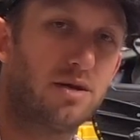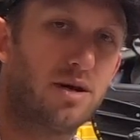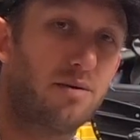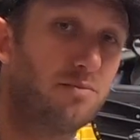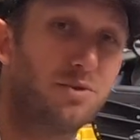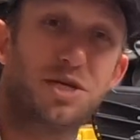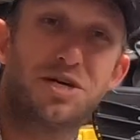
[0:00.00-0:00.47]

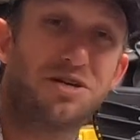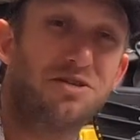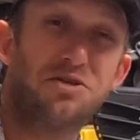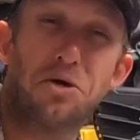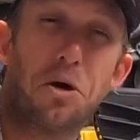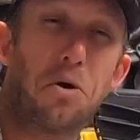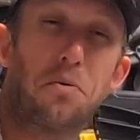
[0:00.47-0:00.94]
I'm
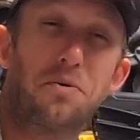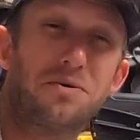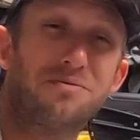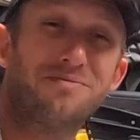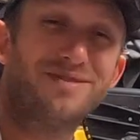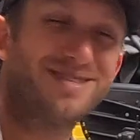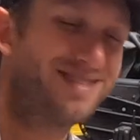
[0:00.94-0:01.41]
taking y'all
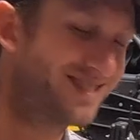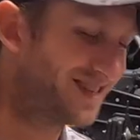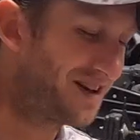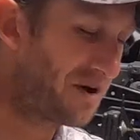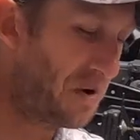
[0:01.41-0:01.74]
with me. So,